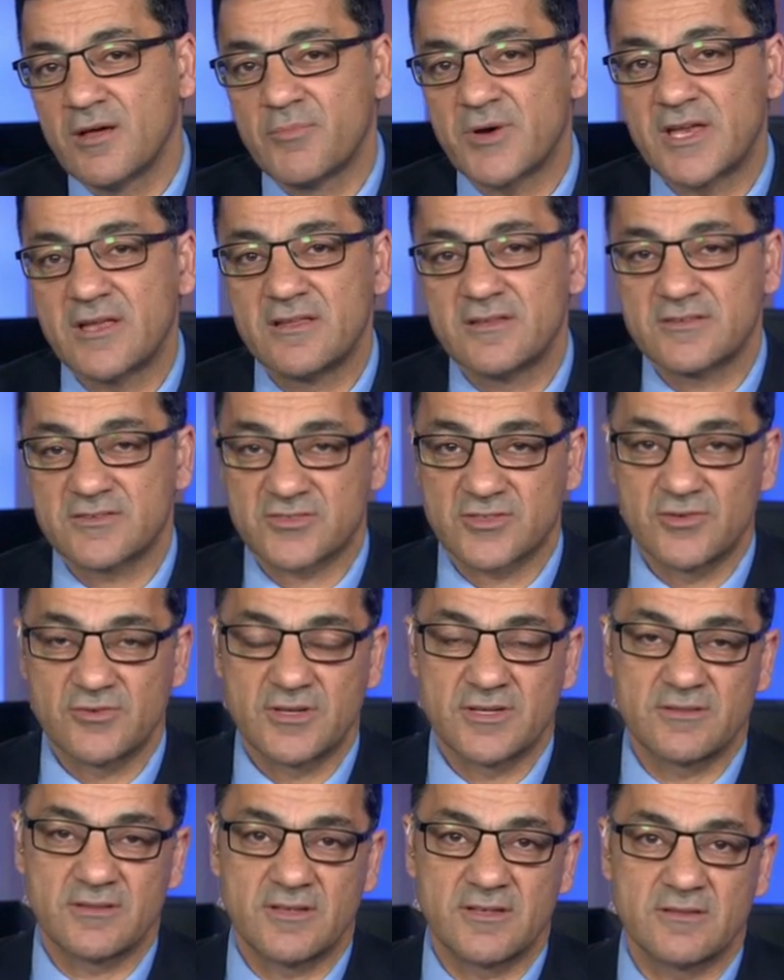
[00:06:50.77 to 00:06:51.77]
But
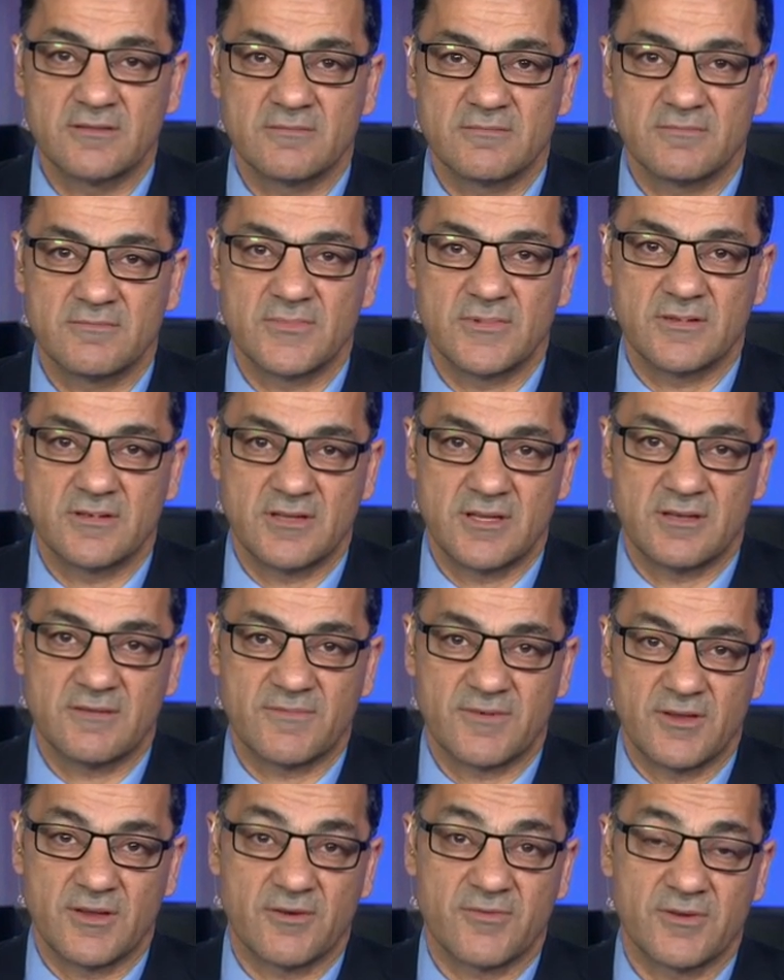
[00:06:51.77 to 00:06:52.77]
so
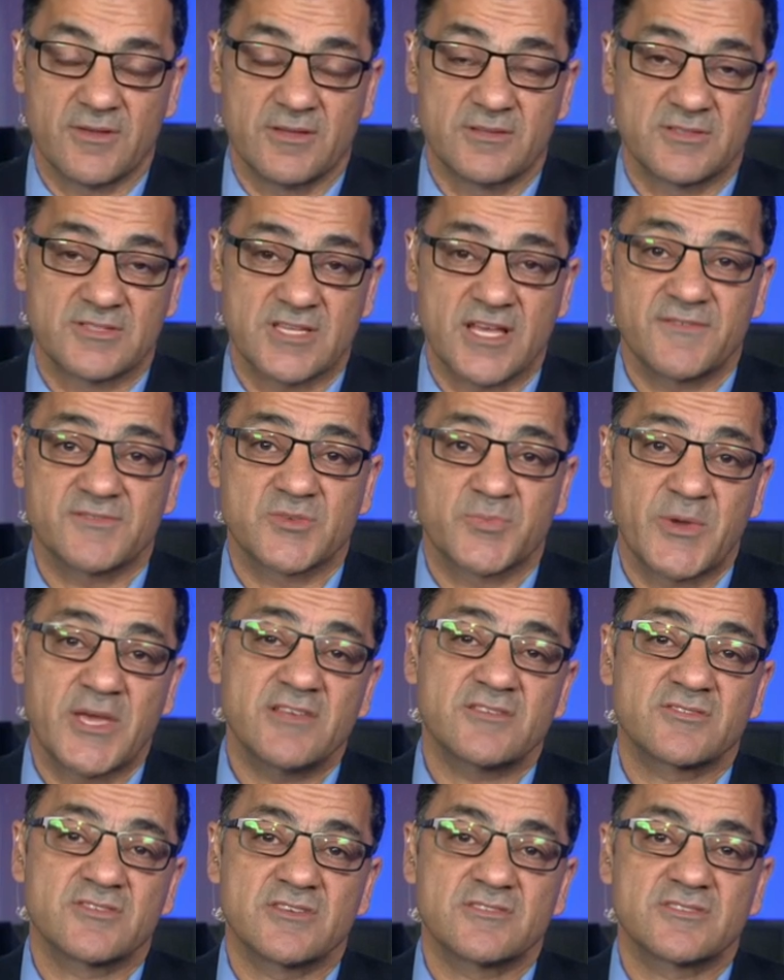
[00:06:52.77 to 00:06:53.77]
in safe
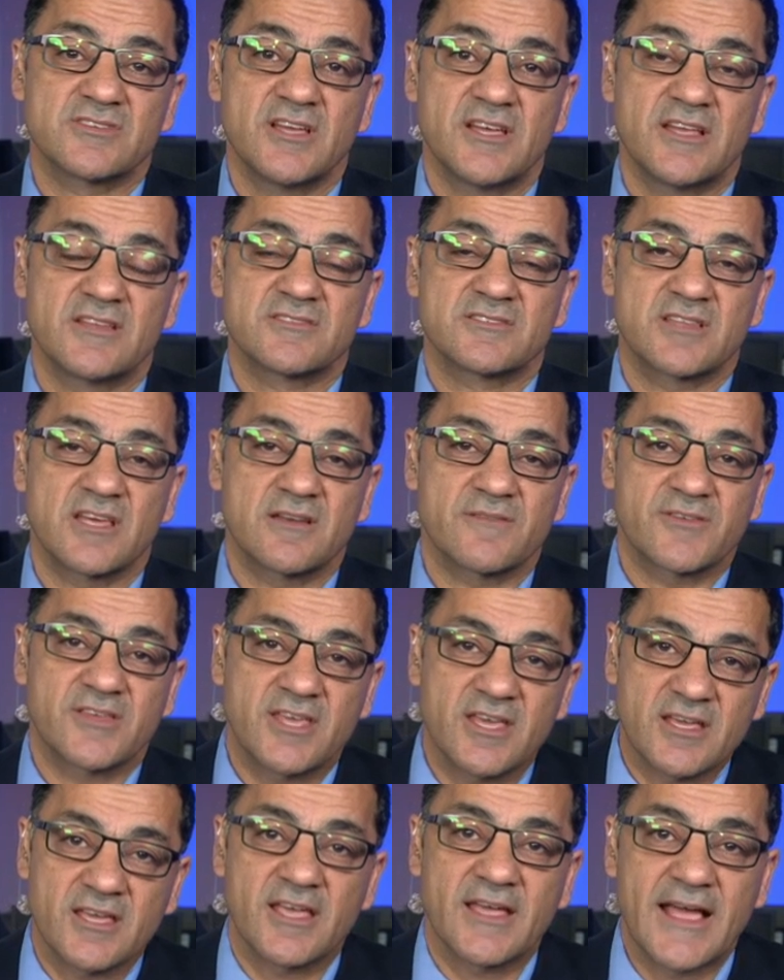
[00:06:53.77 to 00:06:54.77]
spaces, instead of
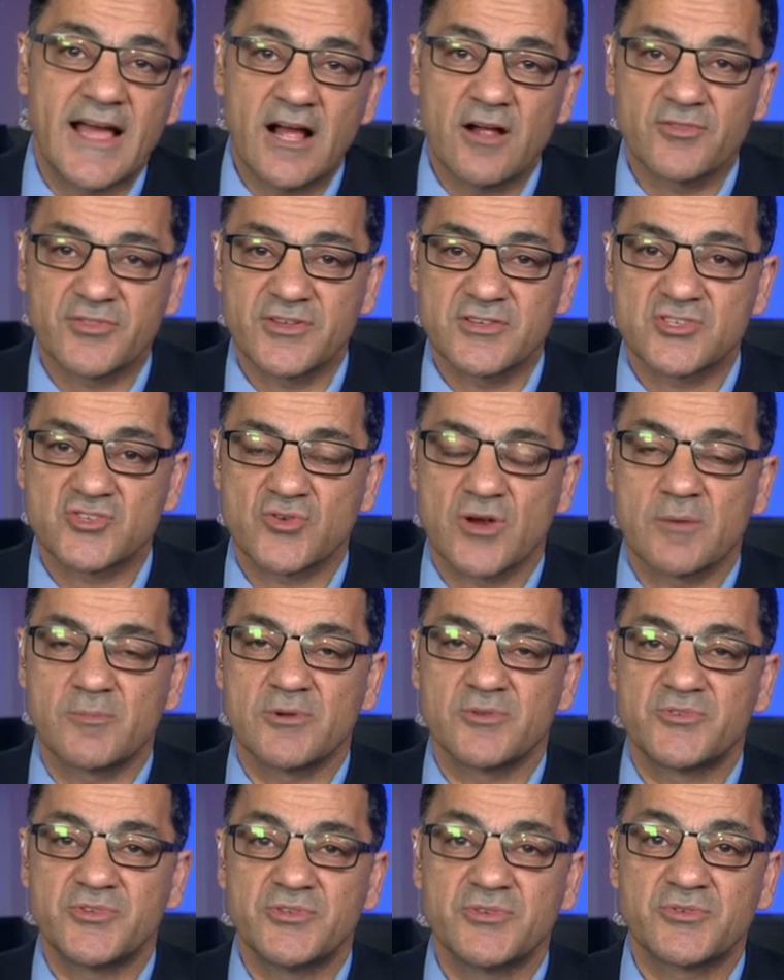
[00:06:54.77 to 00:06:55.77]
kicking out these
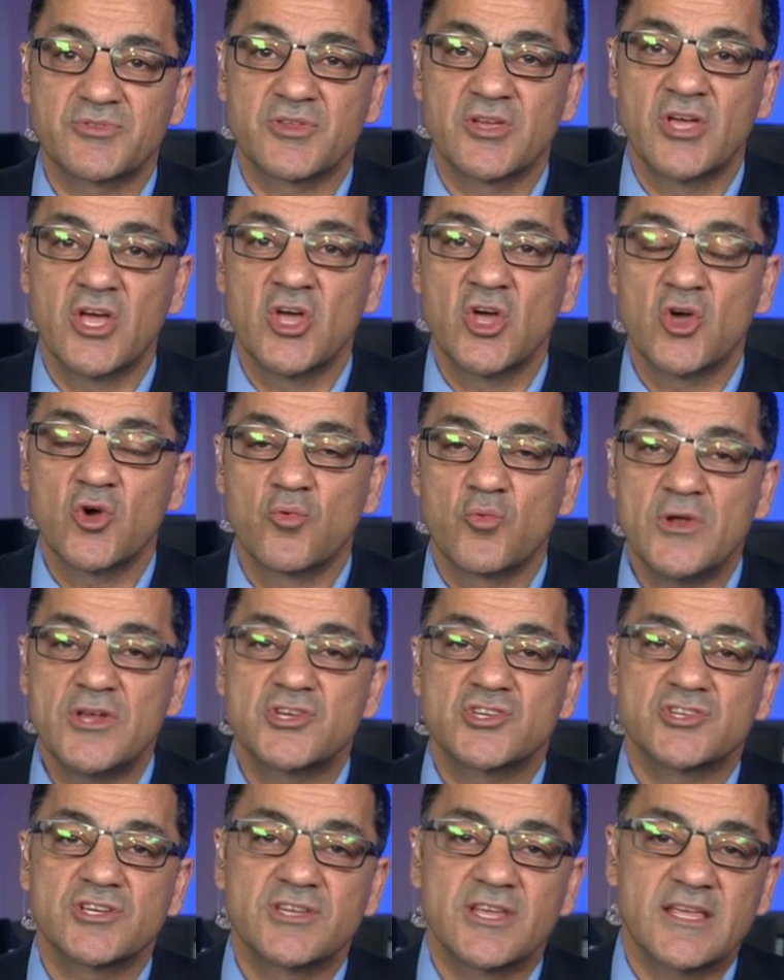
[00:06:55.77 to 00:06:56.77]
troubled youth,
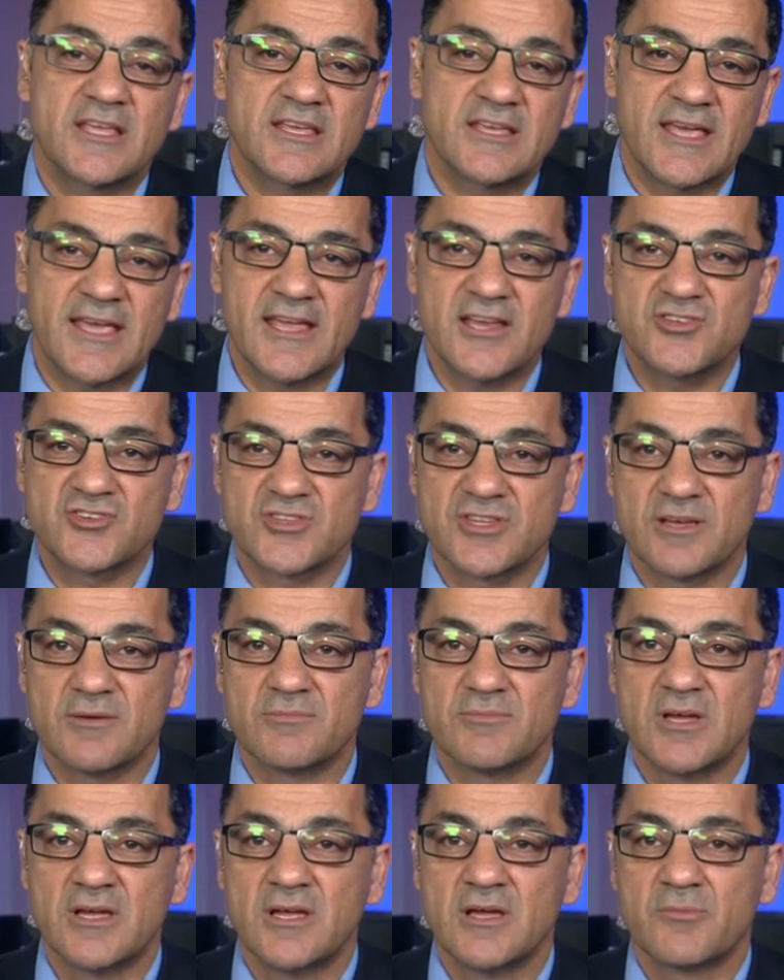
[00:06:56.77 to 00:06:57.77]
we should engage
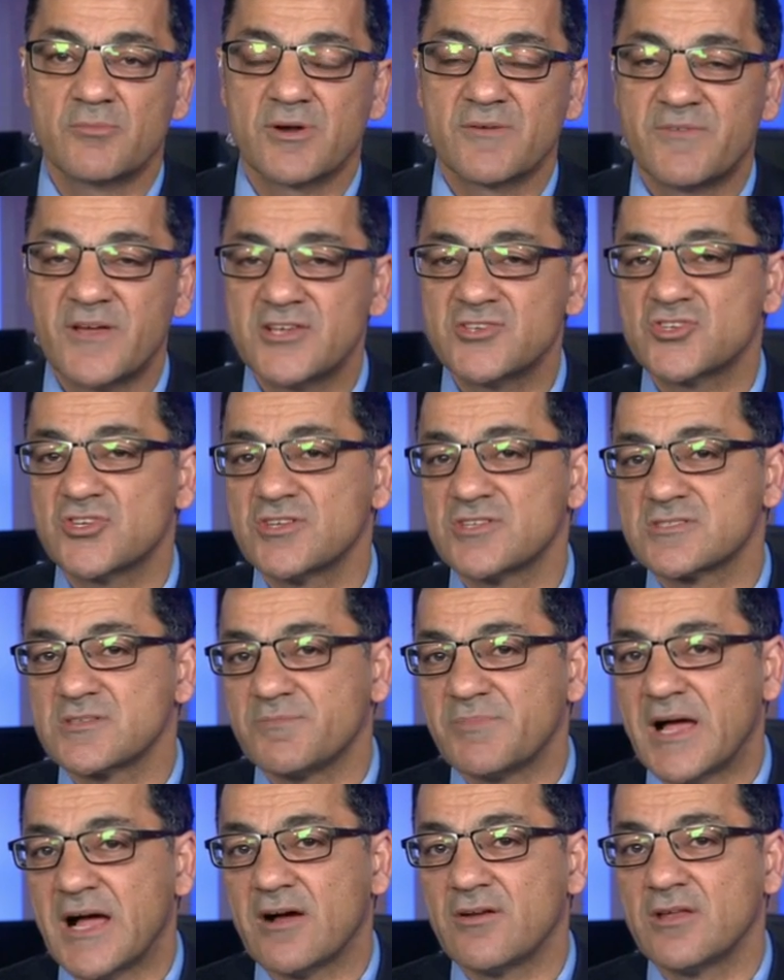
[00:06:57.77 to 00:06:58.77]
them. Prevention is
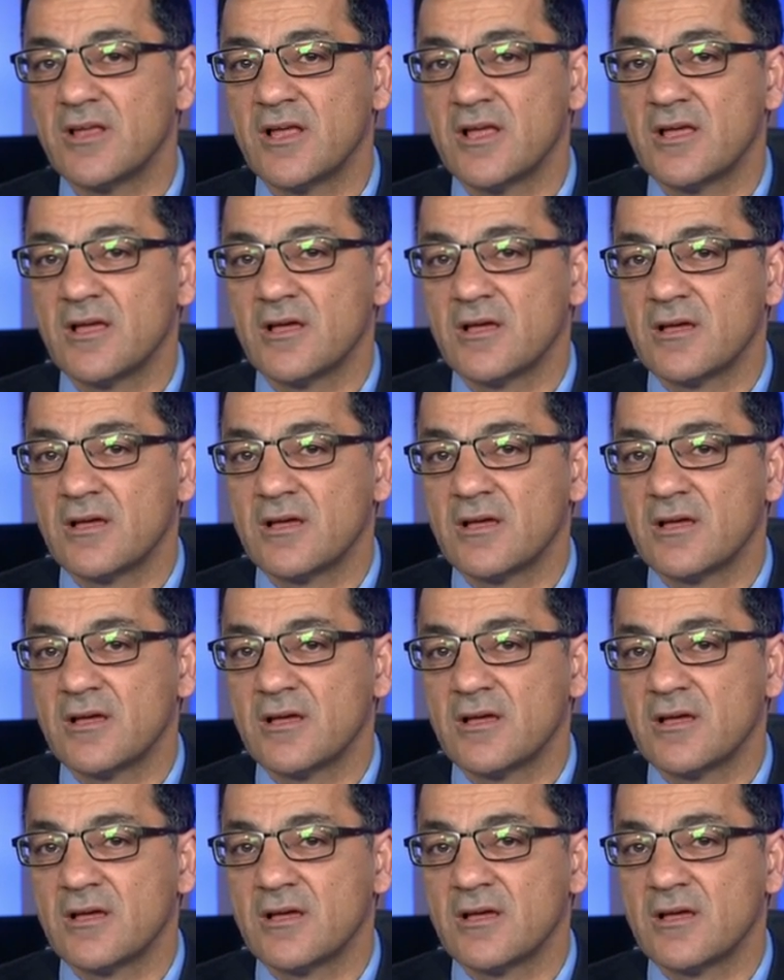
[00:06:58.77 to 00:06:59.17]
about